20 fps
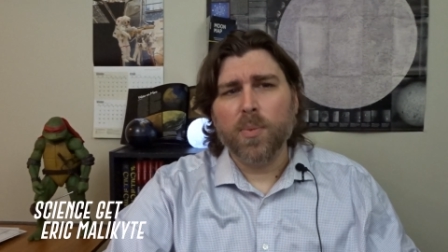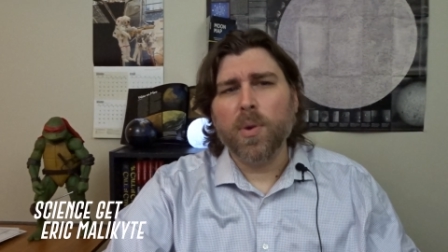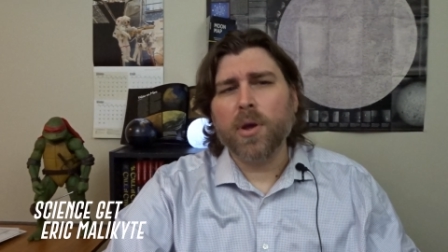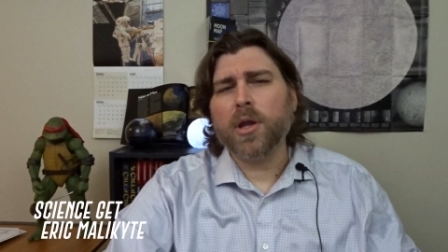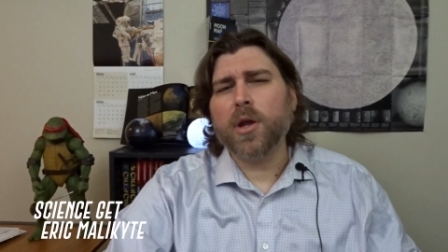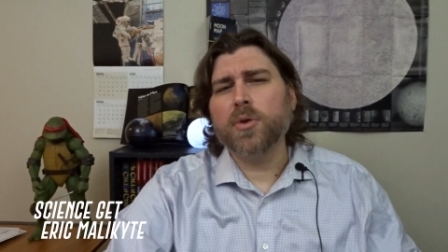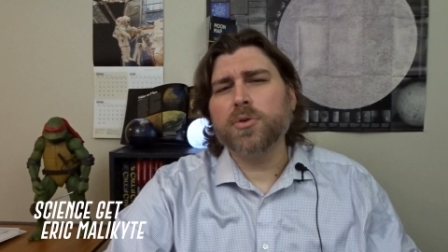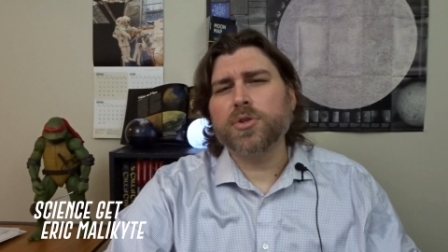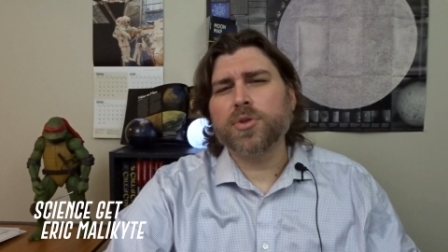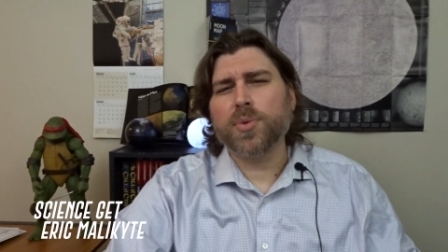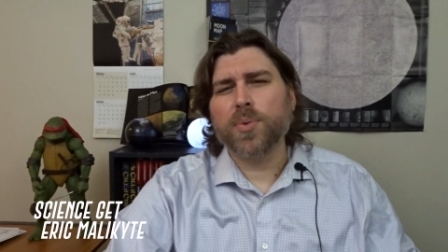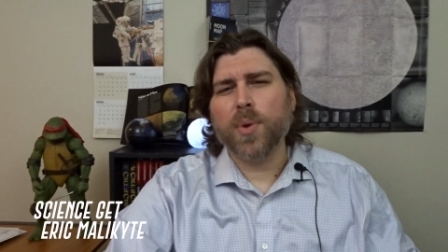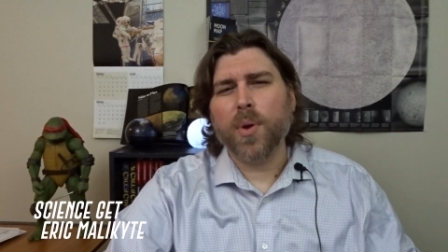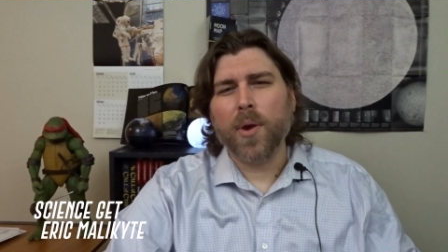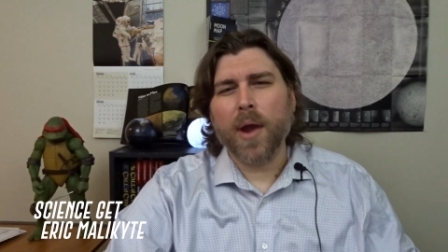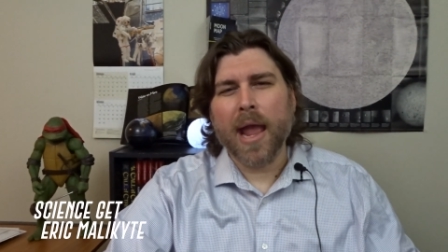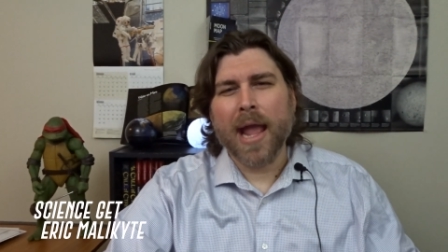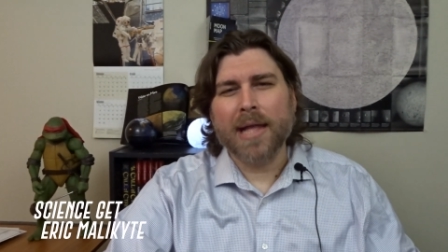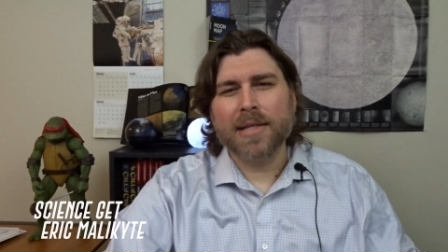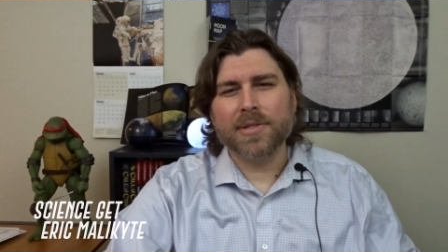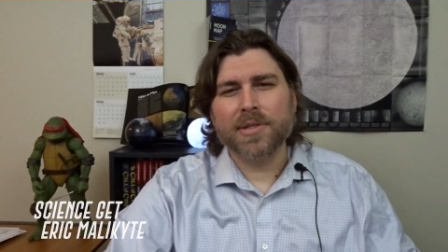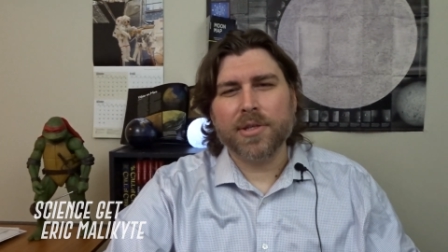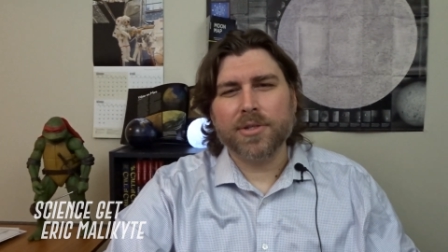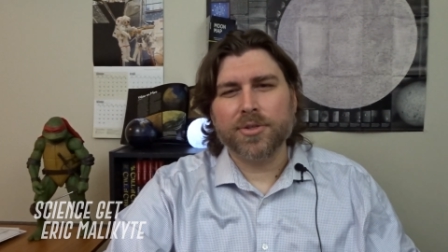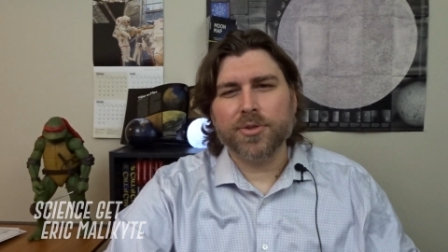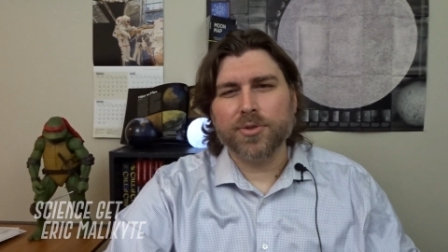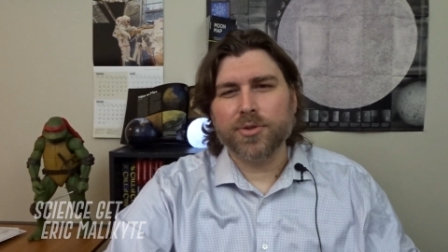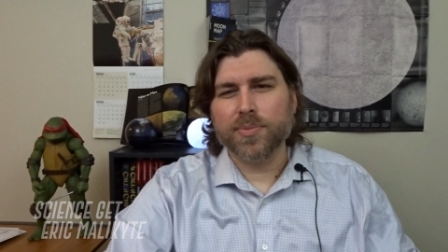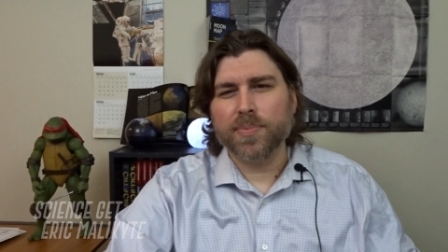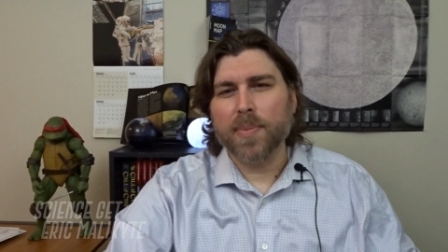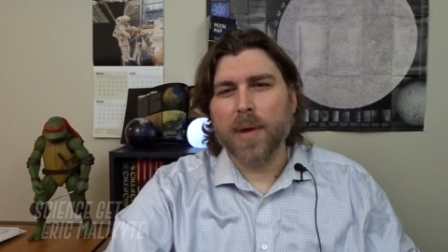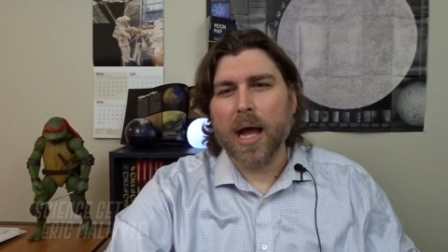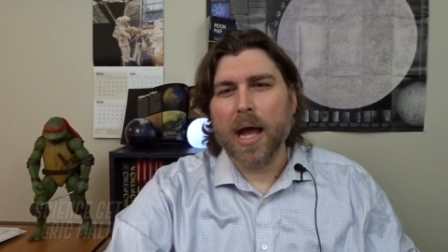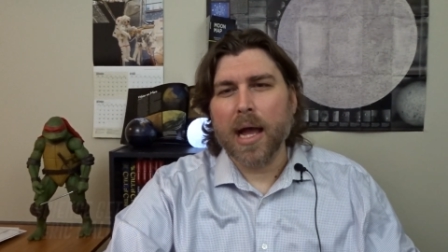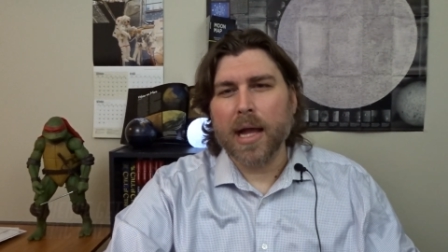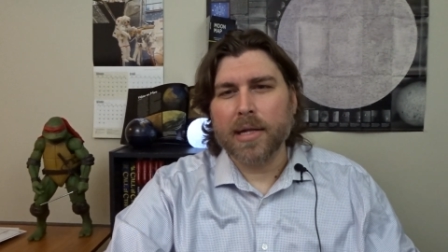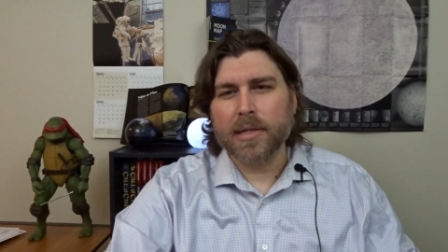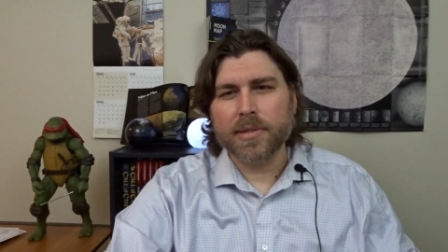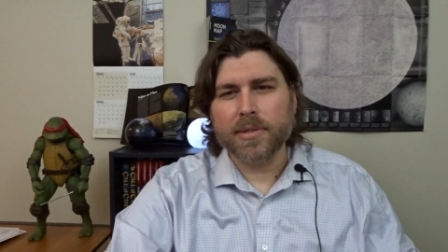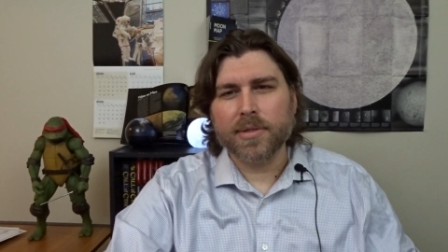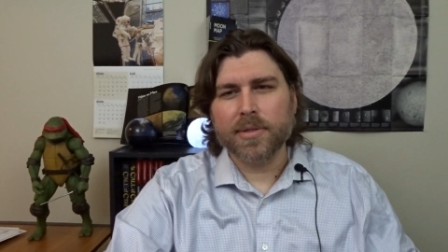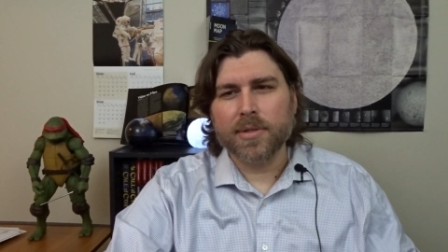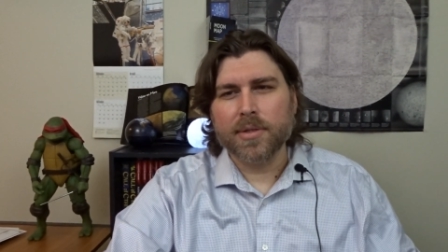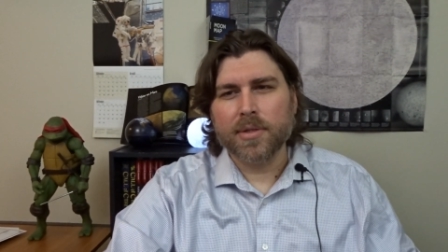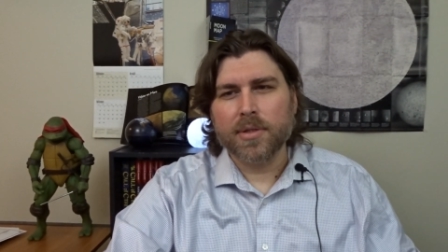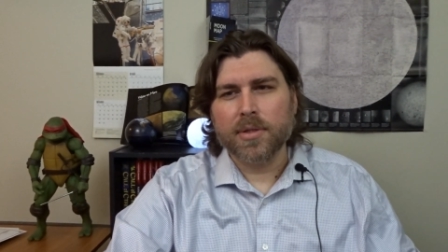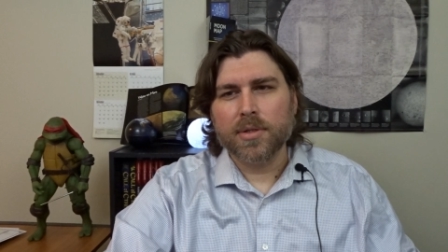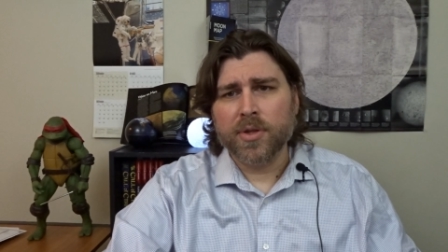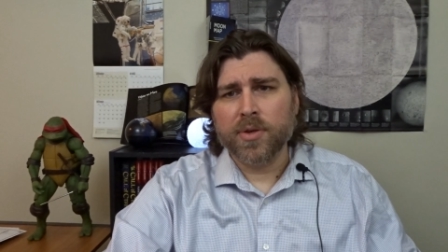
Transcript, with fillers: What goes through our ancestors' minds?